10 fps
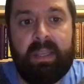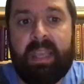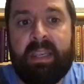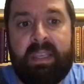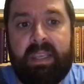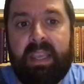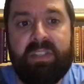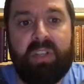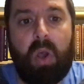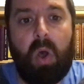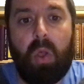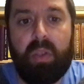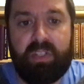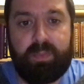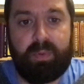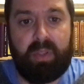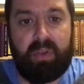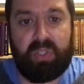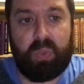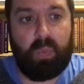and he kissed all his
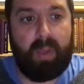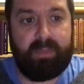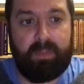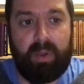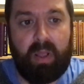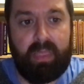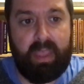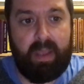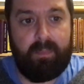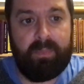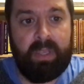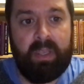brothers and wept upon them.